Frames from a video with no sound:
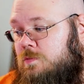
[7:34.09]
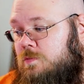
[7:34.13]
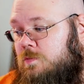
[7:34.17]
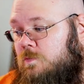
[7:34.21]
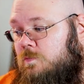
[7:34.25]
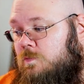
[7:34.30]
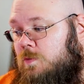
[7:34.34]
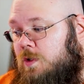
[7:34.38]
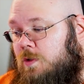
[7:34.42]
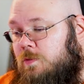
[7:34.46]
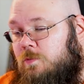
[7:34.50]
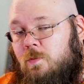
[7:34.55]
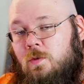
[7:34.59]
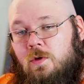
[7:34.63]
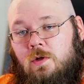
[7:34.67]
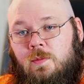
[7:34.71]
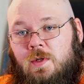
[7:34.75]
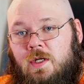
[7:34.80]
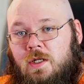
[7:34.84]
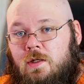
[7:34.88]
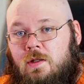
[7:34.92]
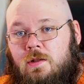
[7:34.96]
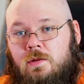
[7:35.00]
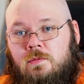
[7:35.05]
what would have
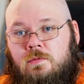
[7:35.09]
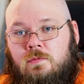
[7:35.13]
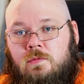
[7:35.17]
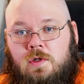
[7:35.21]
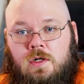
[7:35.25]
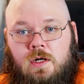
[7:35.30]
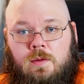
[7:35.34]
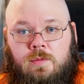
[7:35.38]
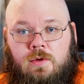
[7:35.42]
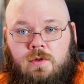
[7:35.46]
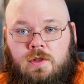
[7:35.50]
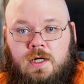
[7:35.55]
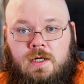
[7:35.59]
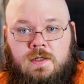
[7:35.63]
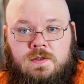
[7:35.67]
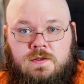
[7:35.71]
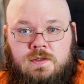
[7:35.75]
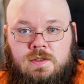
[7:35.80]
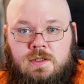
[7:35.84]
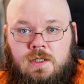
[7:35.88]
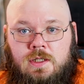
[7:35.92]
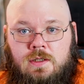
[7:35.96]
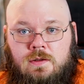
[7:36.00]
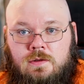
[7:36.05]
been a couple
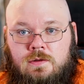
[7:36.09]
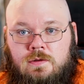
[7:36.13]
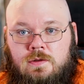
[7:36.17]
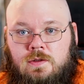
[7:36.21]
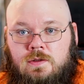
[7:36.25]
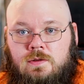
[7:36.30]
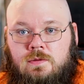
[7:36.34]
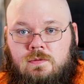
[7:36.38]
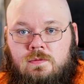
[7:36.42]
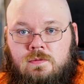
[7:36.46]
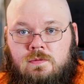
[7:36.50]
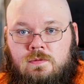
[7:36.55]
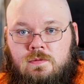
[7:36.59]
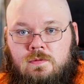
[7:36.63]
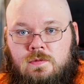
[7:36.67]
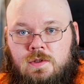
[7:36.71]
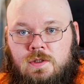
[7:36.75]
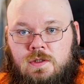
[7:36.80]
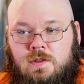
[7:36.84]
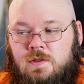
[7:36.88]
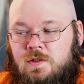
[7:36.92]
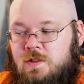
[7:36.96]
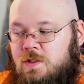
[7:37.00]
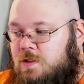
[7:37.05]
$1,000
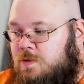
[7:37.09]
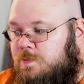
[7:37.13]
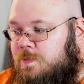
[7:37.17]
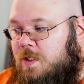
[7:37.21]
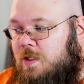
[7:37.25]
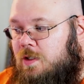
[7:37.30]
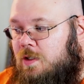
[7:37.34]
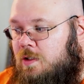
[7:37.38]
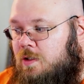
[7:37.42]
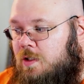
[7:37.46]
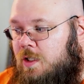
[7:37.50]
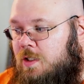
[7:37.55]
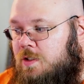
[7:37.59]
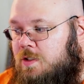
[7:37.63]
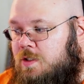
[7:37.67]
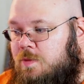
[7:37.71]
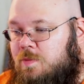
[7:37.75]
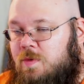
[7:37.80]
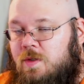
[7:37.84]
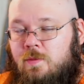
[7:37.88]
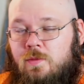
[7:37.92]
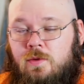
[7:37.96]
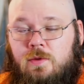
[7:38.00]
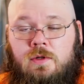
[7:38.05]
because he's been on that
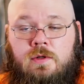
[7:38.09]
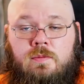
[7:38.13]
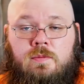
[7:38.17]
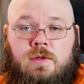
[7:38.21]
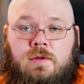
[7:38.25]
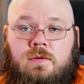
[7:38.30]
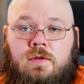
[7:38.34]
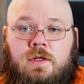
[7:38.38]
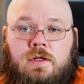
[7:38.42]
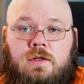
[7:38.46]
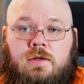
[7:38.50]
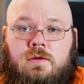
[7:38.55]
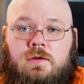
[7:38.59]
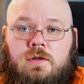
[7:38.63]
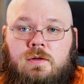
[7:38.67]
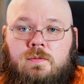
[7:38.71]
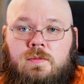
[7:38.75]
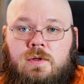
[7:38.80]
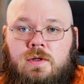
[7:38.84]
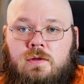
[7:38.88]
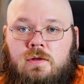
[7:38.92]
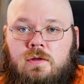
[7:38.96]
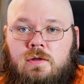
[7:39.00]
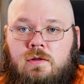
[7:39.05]
tipping point of building a new
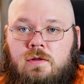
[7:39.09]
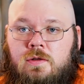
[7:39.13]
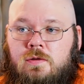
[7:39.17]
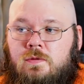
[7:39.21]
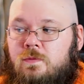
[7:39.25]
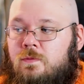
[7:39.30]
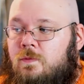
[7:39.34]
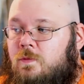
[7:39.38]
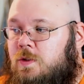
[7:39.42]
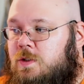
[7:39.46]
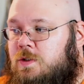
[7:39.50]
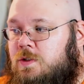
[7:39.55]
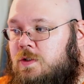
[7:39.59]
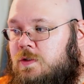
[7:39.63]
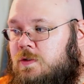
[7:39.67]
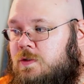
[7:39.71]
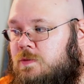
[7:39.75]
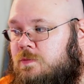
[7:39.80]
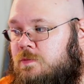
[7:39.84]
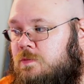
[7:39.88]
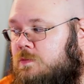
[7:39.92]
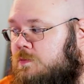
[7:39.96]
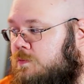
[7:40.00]
computer and we just